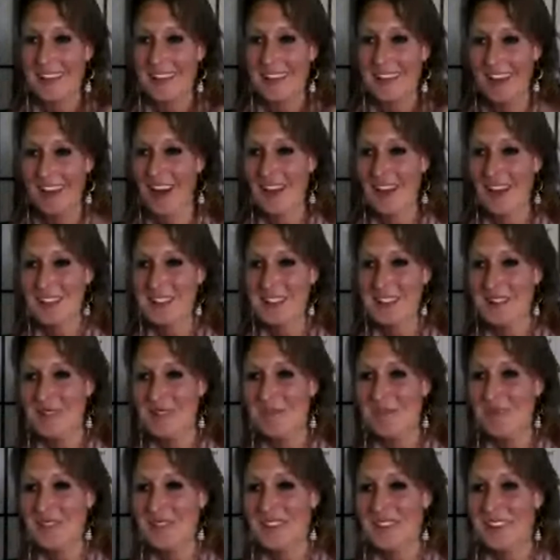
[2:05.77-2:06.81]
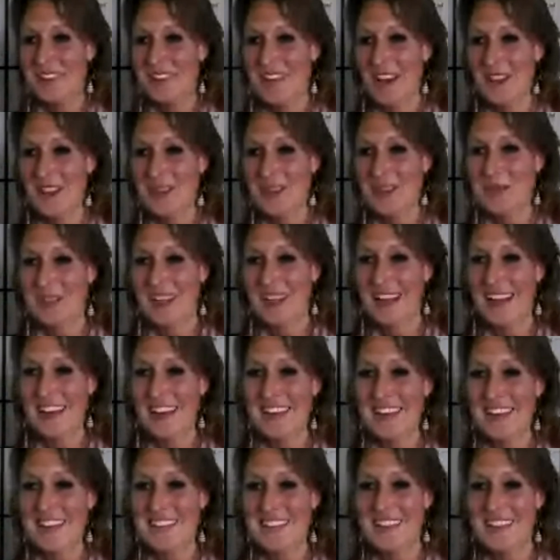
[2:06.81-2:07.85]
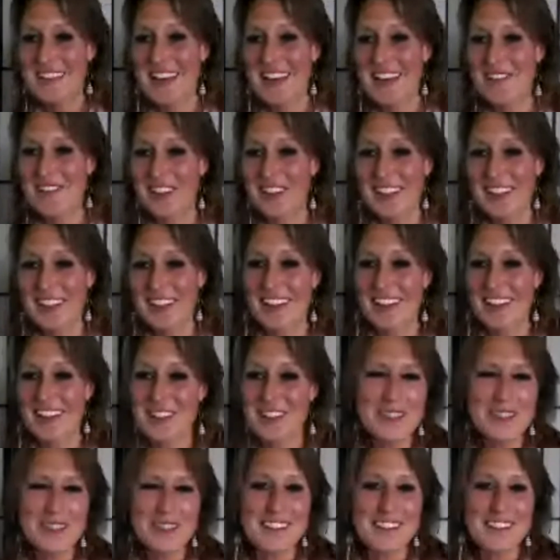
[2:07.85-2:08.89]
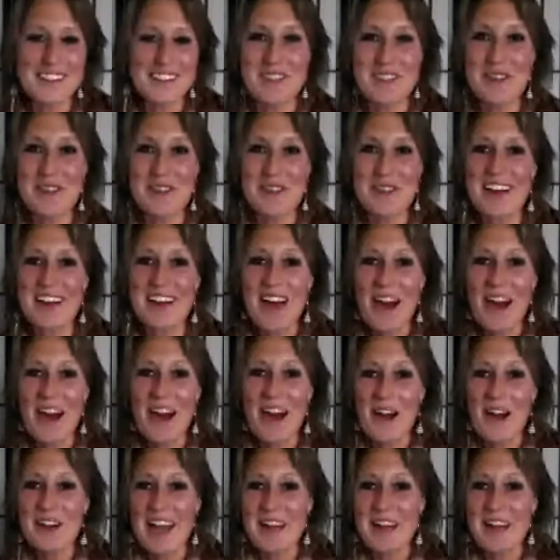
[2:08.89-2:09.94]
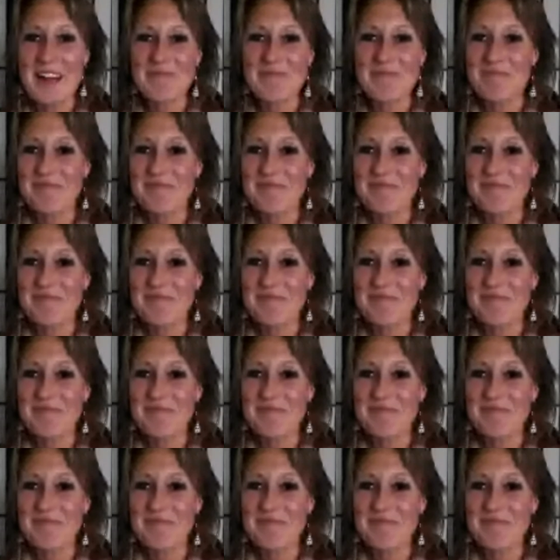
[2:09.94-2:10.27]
Awesome, awesome guys. Hey, Veronica. So nice to see everyone. Okay.